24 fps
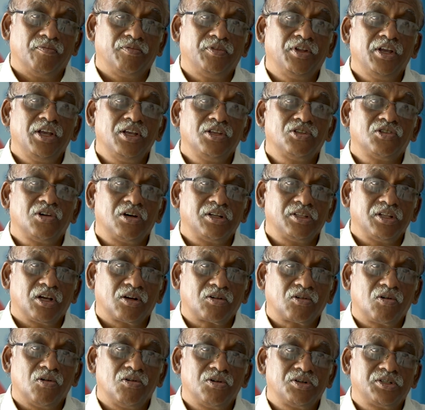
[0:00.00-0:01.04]
These are the
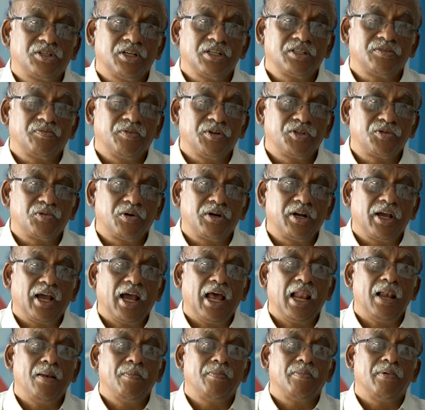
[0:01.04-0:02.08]
courses which would
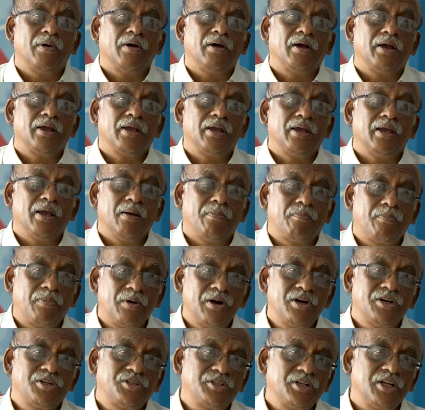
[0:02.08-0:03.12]
help a
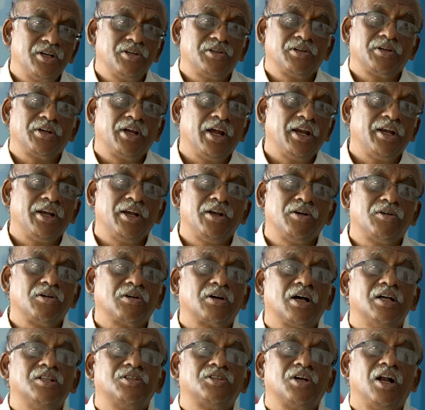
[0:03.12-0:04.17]
person to get into
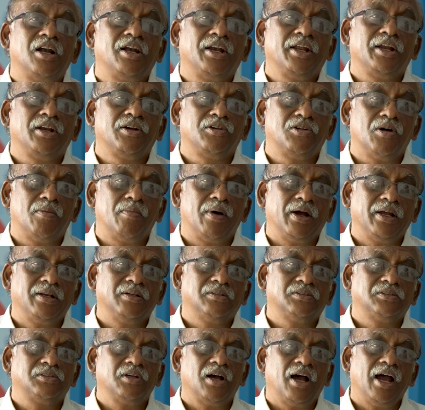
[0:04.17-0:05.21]
consulting
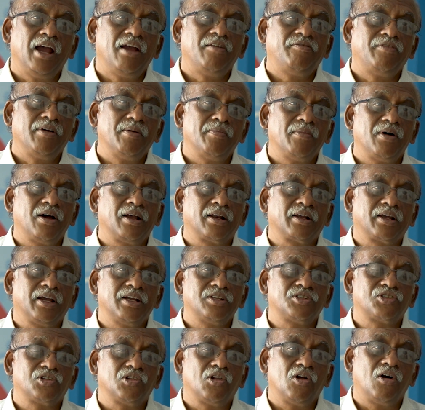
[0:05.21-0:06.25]
domain. So IFMR
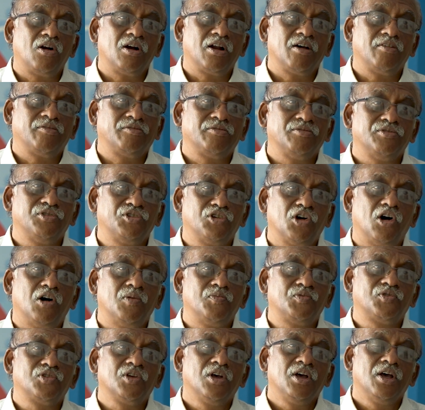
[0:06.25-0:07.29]
gets a lot of
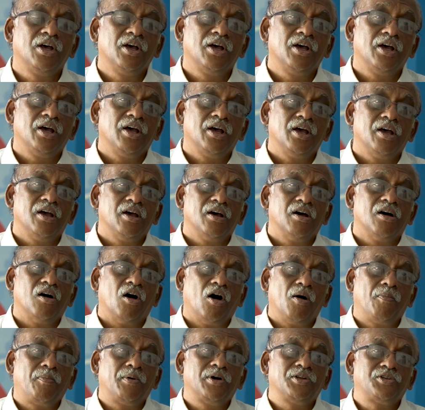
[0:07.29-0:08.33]
jobs,
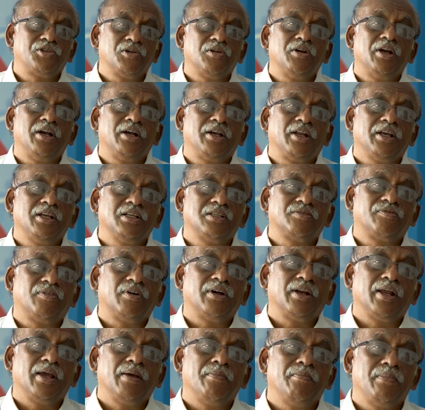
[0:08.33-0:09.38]
opportunities
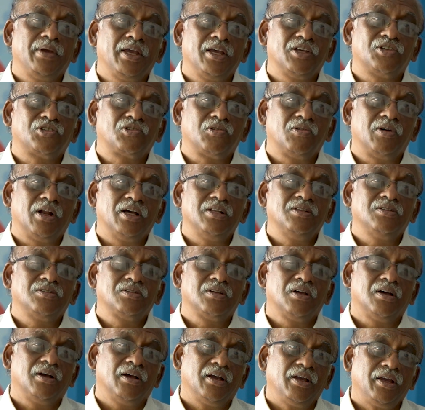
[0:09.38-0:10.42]
for MBA
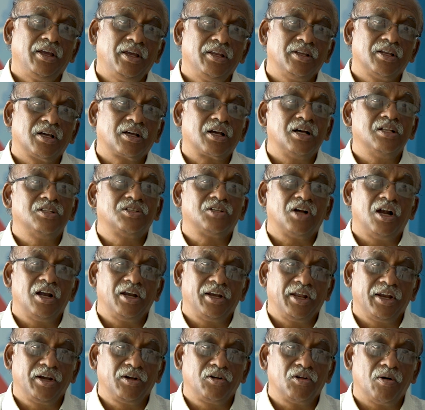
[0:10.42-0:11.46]
students in the
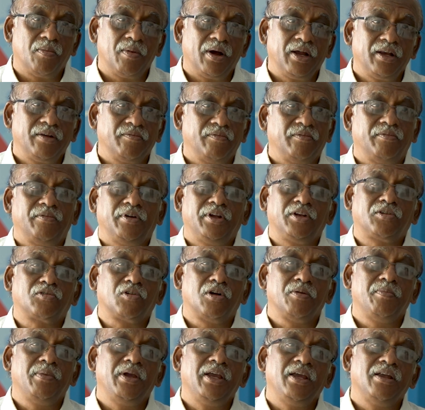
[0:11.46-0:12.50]
consulting domain. It
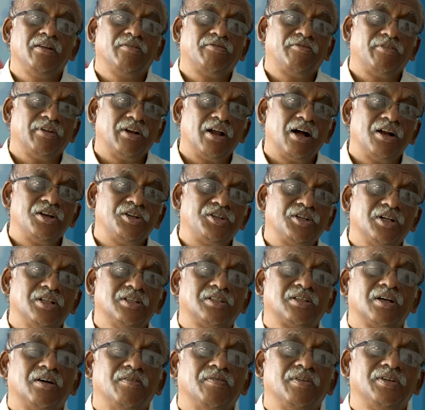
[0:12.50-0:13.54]
could be in financial
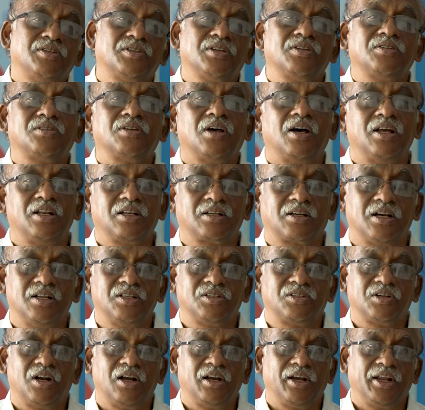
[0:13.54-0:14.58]
services and
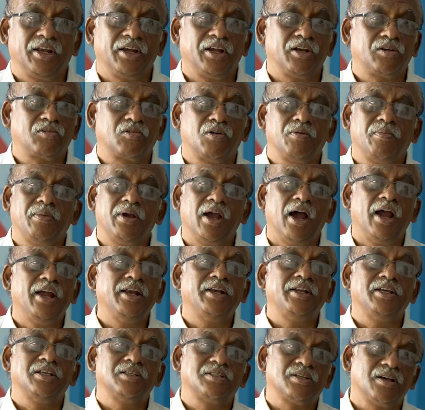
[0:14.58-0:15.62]
consulting. It could be
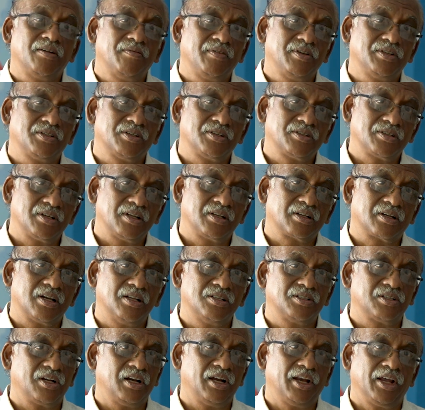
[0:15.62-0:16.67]
IT services and
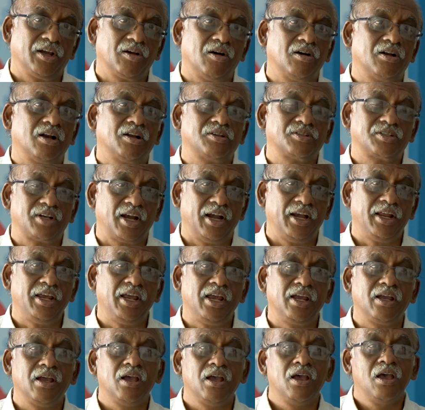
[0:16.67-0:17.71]
consulting, or
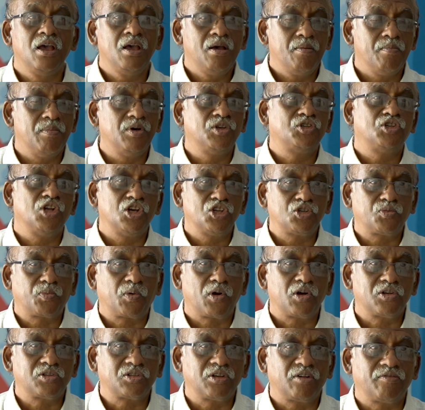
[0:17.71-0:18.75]
studying business
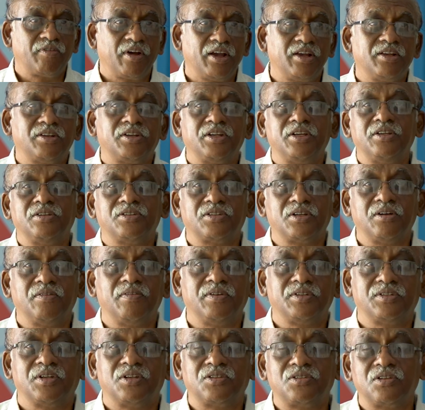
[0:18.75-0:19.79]
process of IT
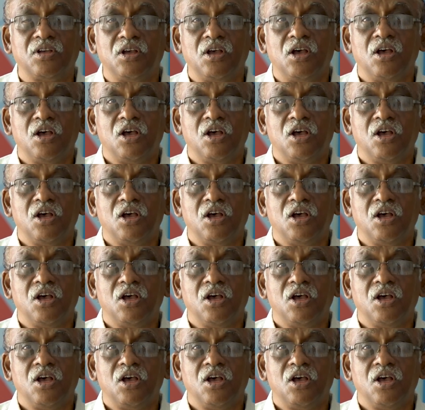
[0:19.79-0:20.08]
services.